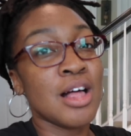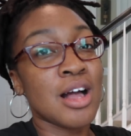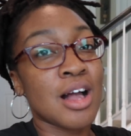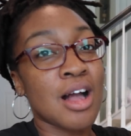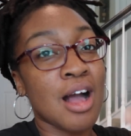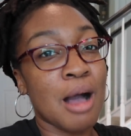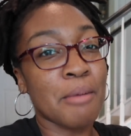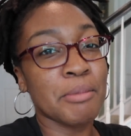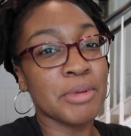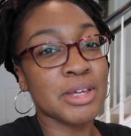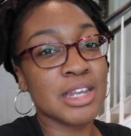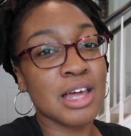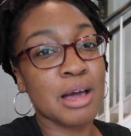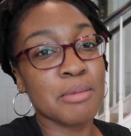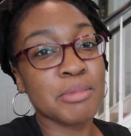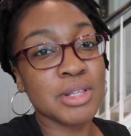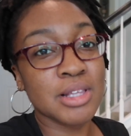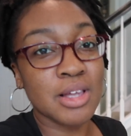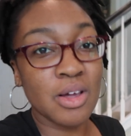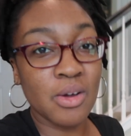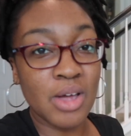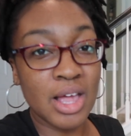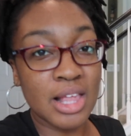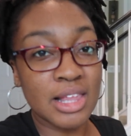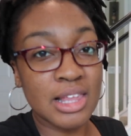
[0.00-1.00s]
Comment down
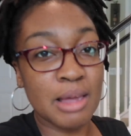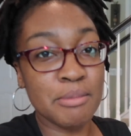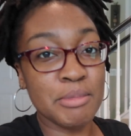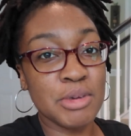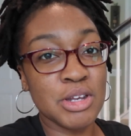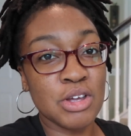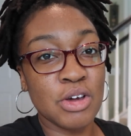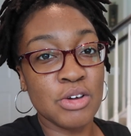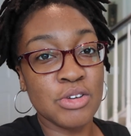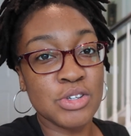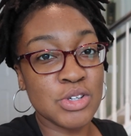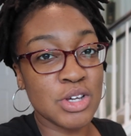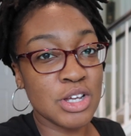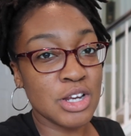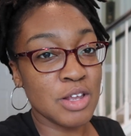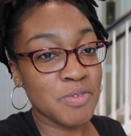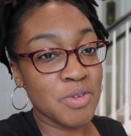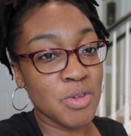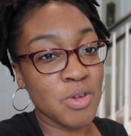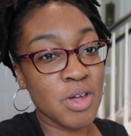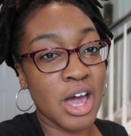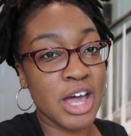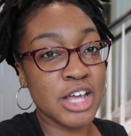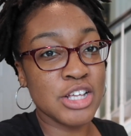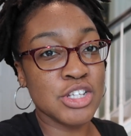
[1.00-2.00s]
below and let me know, do any of
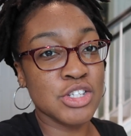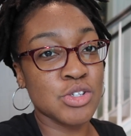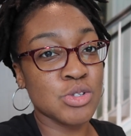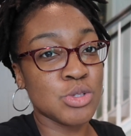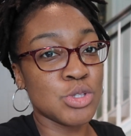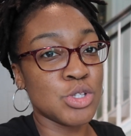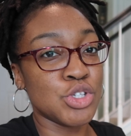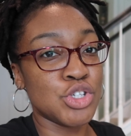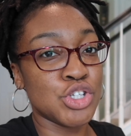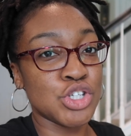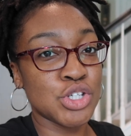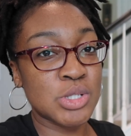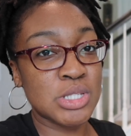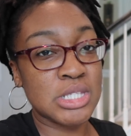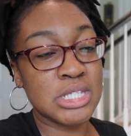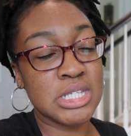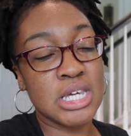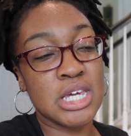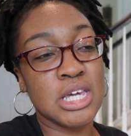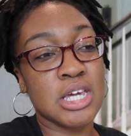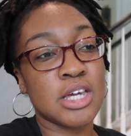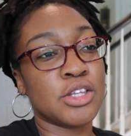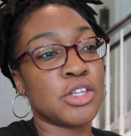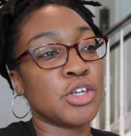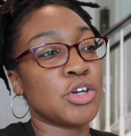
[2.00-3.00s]
you guys do the
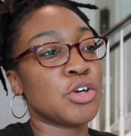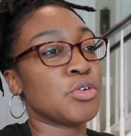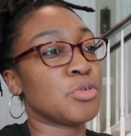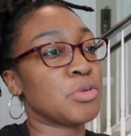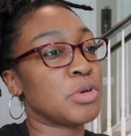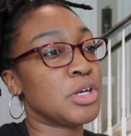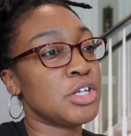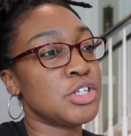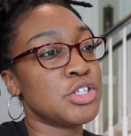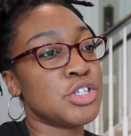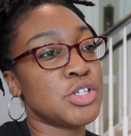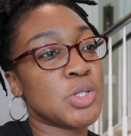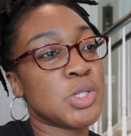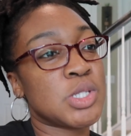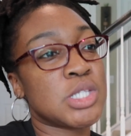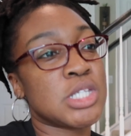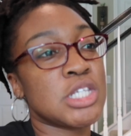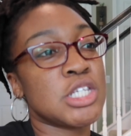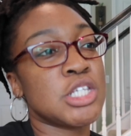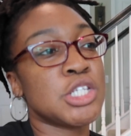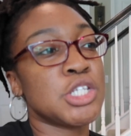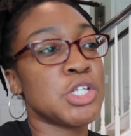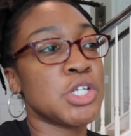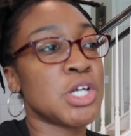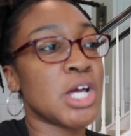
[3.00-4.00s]
juicing, the green
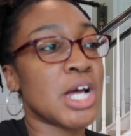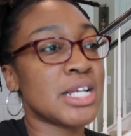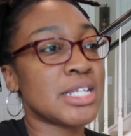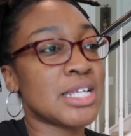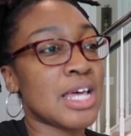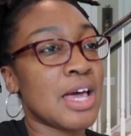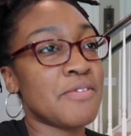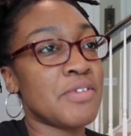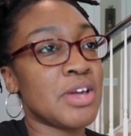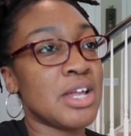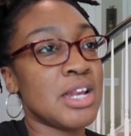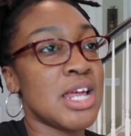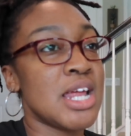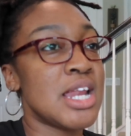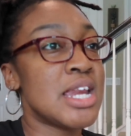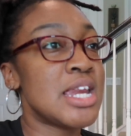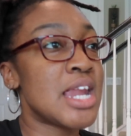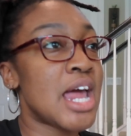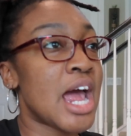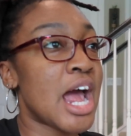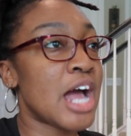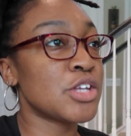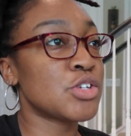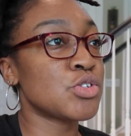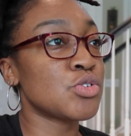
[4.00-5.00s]
juices? Do you guys have any
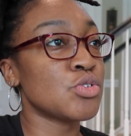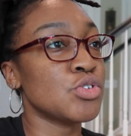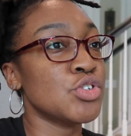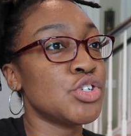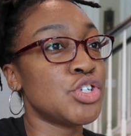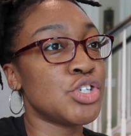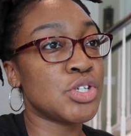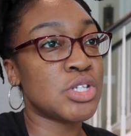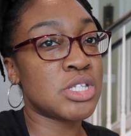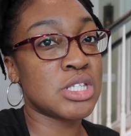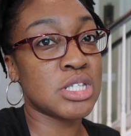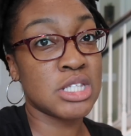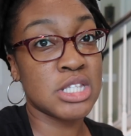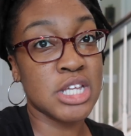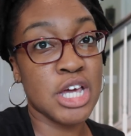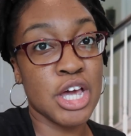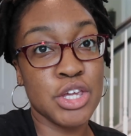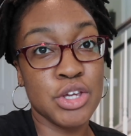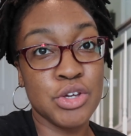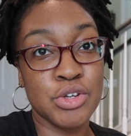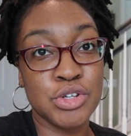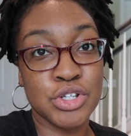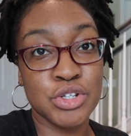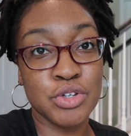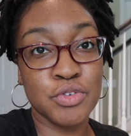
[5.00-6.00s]
natural juices that
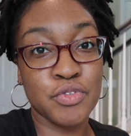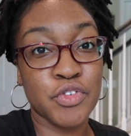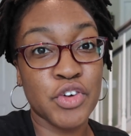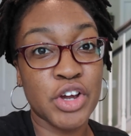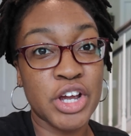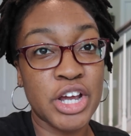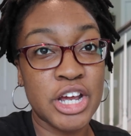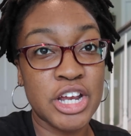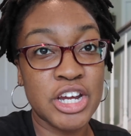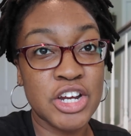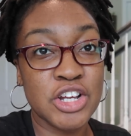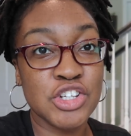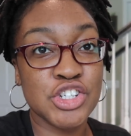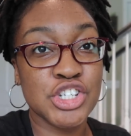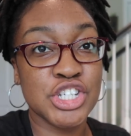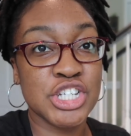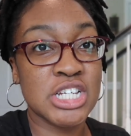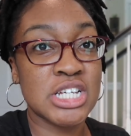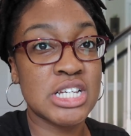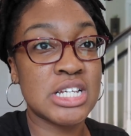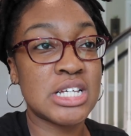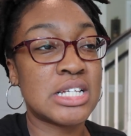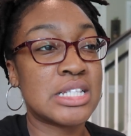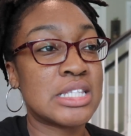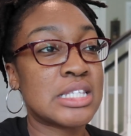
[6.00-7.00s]
you do for
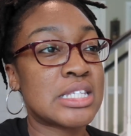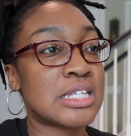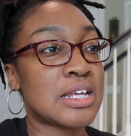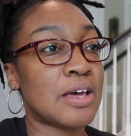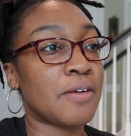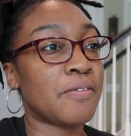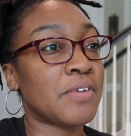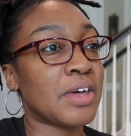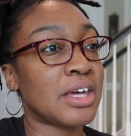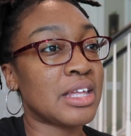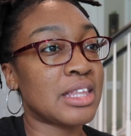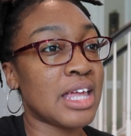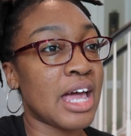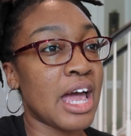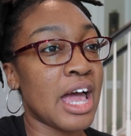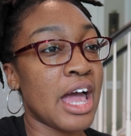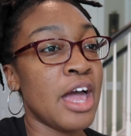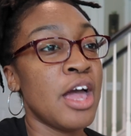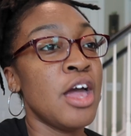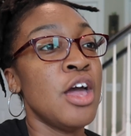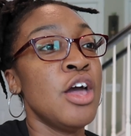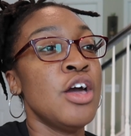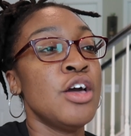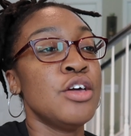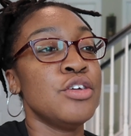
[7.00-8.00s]
energy and stuff like
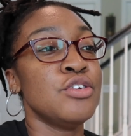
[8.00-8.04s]
that?